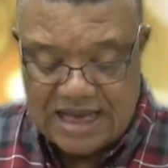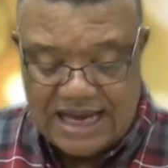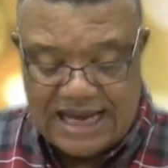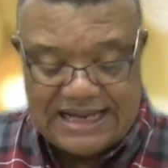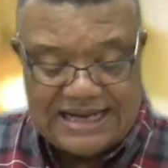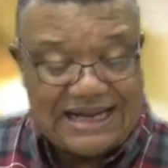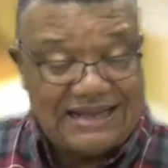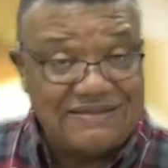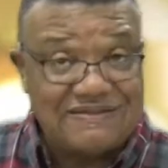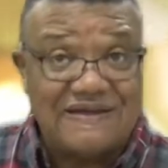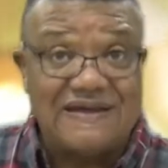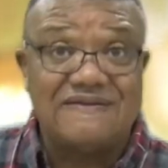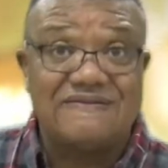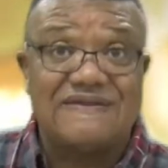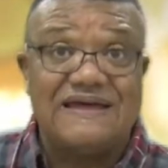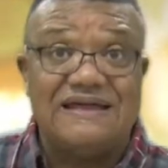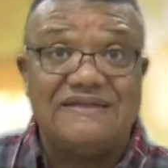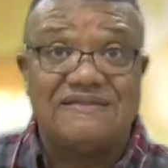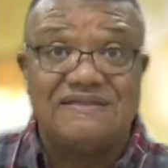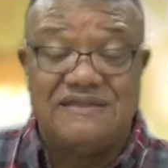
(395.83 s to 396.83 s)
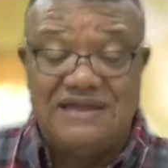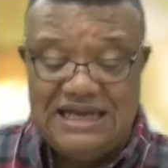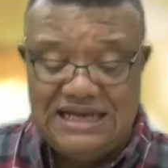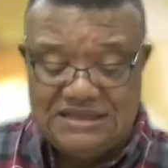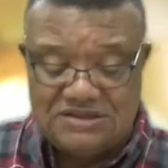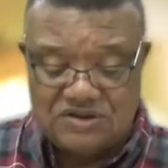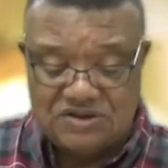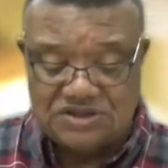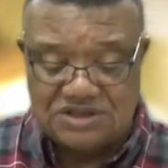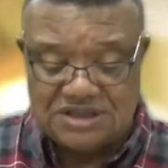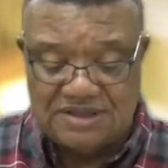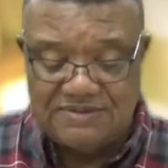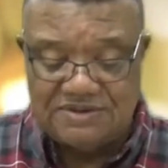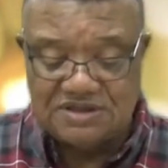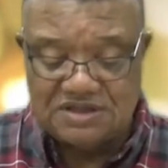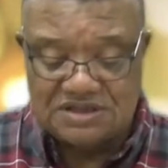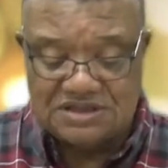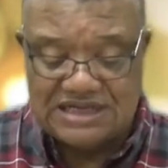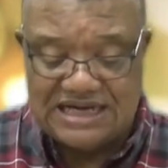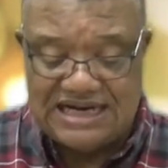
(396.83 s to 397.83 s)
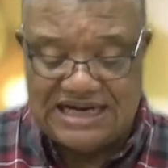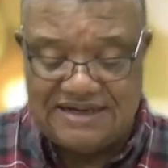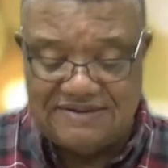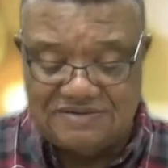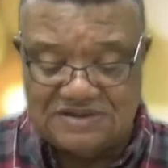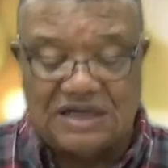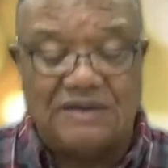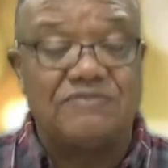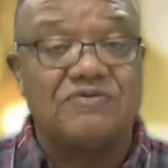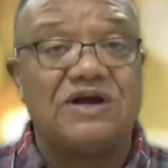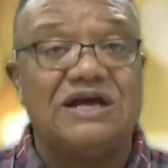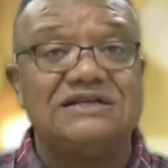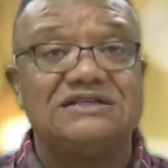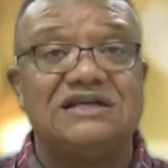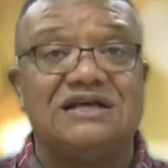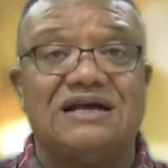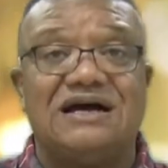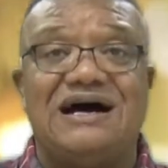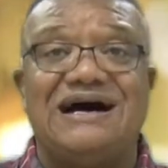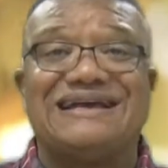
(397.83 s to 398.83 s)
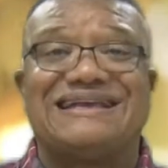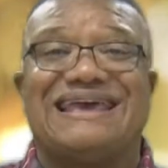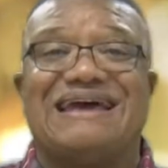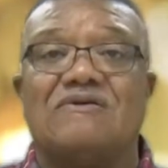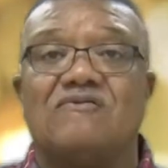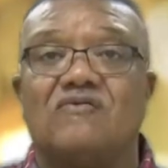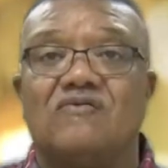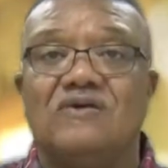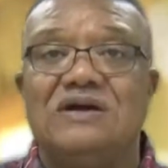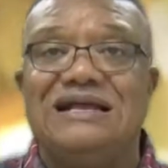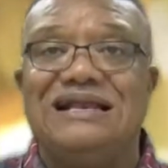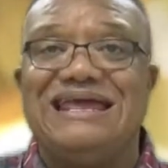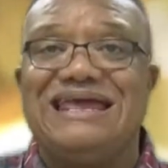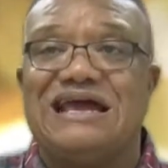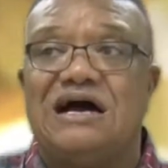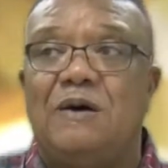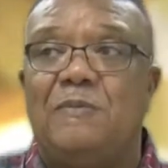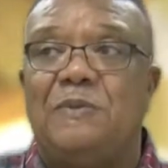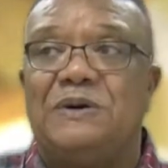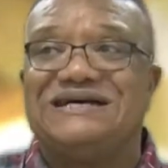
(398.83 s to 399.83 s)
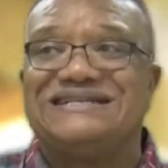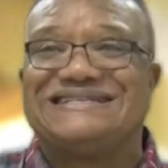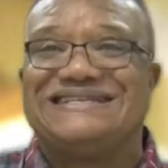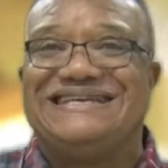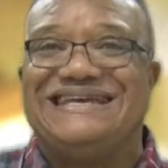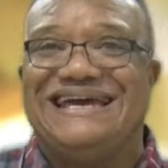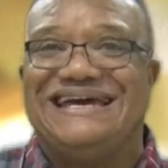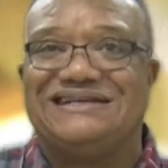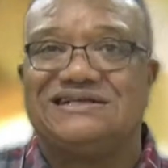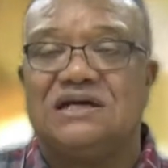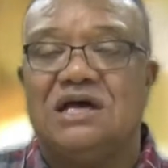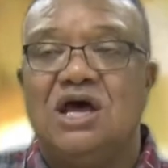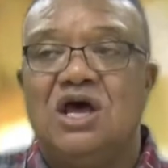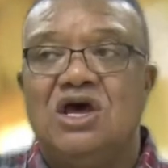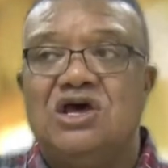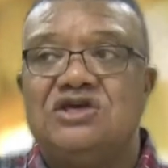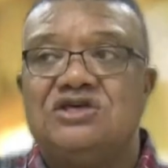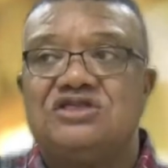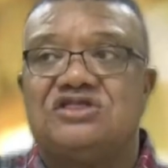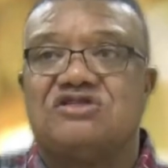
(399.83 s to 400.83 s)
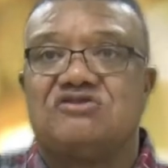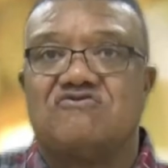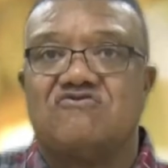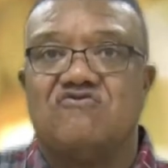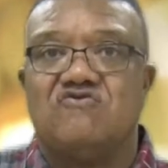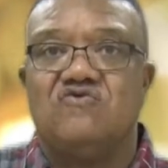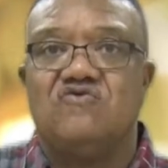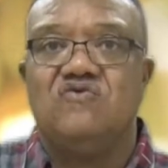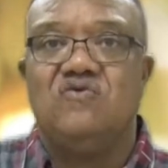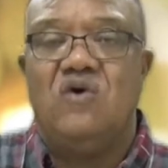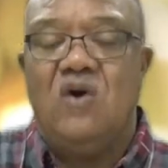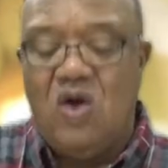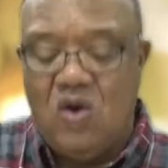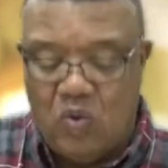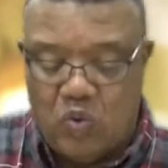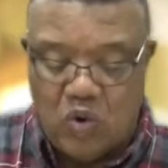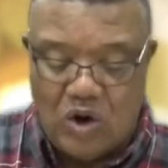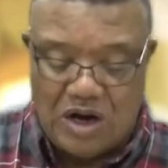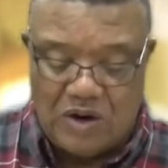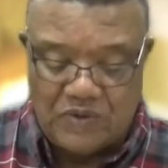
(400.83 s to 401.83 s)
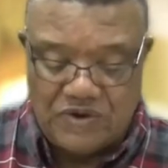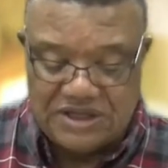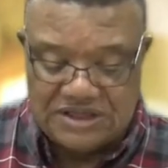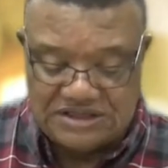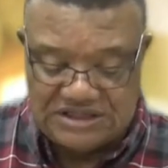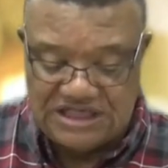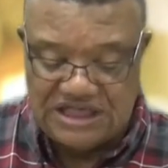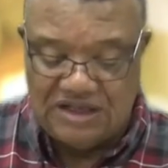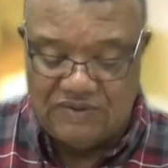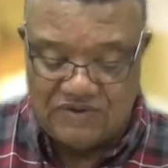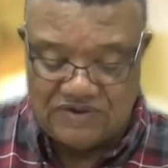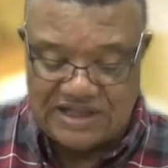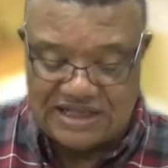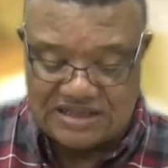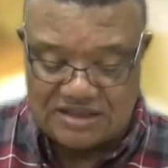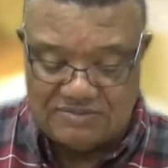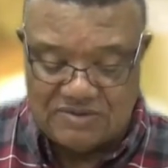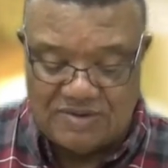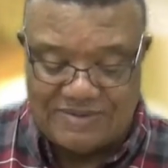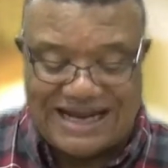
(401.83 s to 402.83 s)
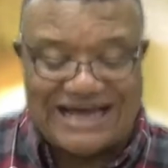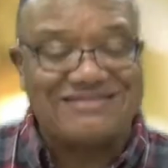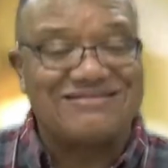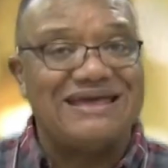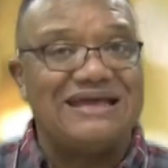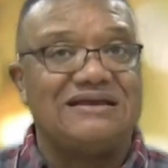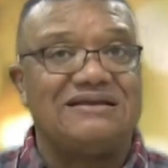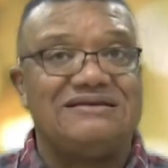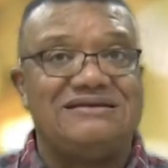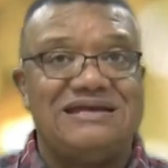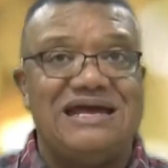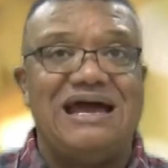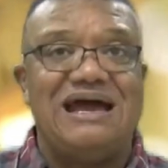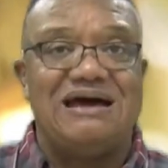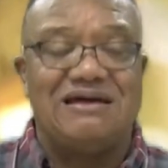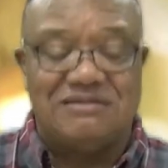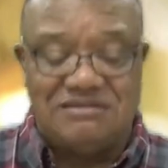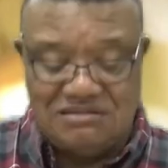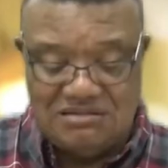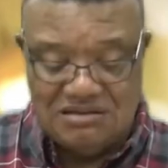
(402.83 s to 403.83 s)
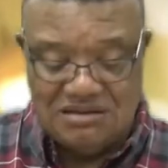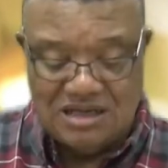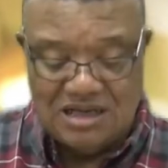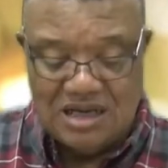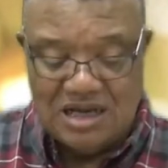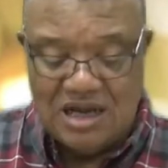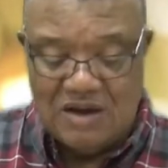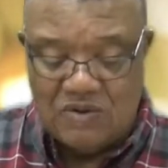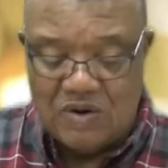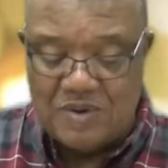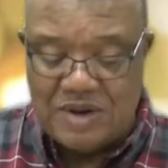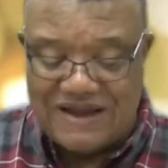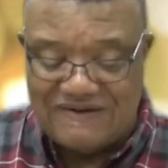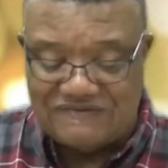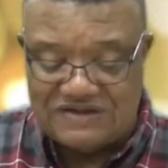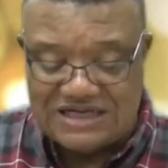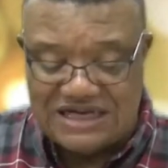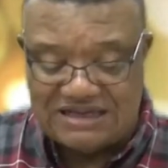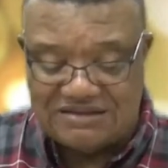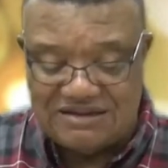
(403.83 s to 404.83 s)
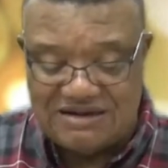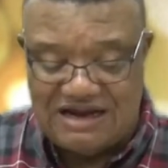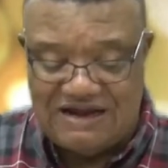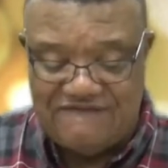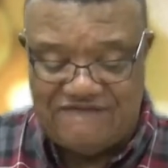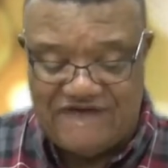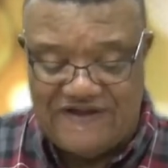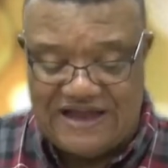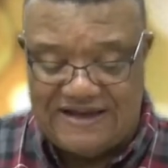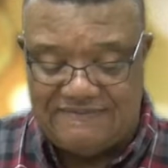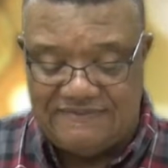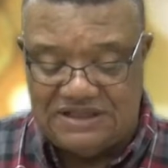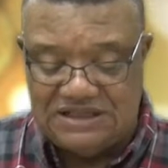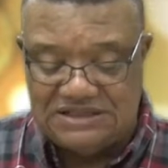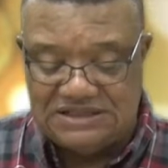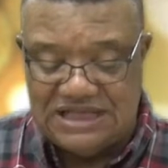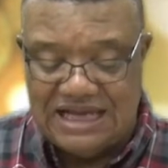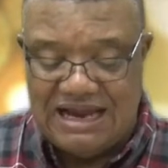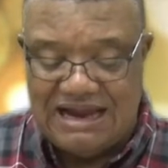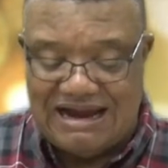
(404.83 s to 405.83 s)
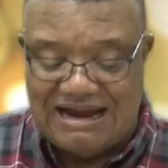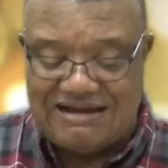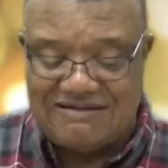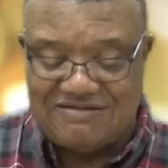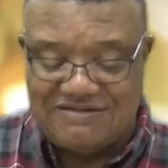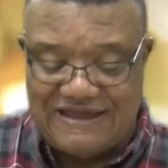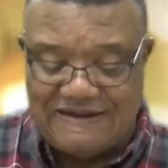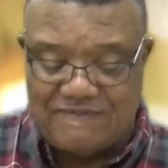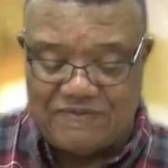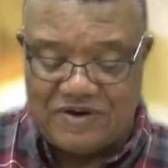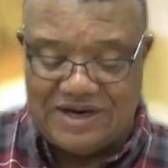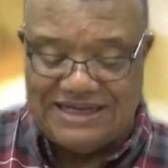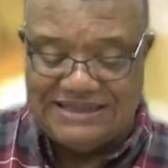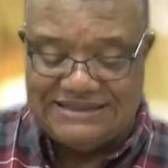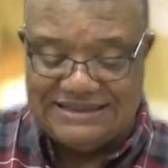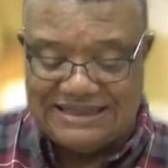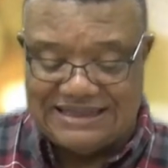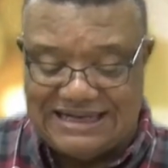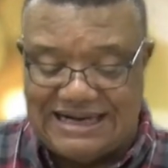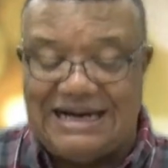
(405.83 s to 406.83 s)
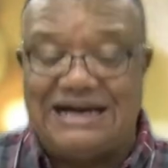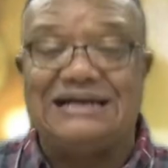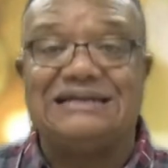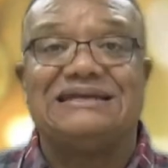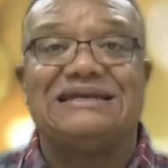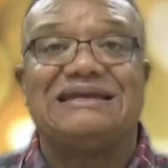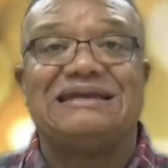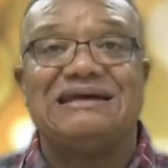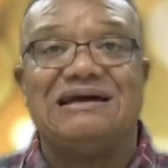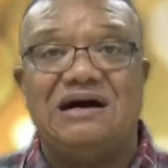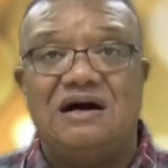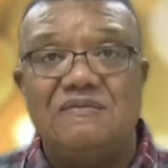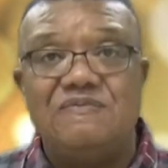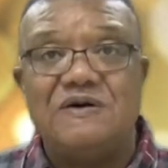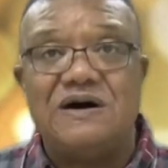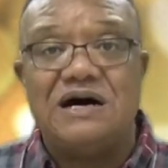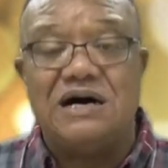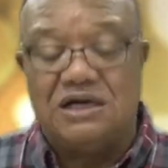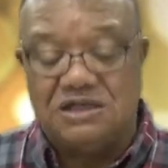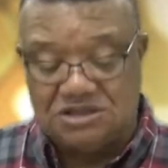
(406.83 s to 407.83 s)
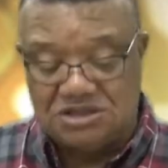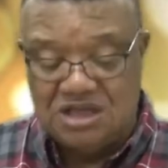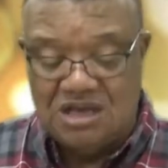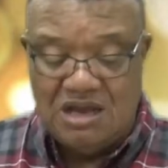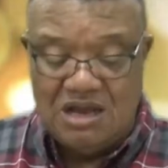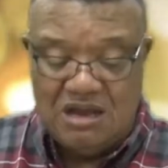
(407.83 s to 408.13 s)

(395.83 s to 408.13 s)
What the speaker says: And I think that these are some of the times that praising God can really help us get through what we're dealing with at the moment. I think death, when we have death in our families, I think praising God can help us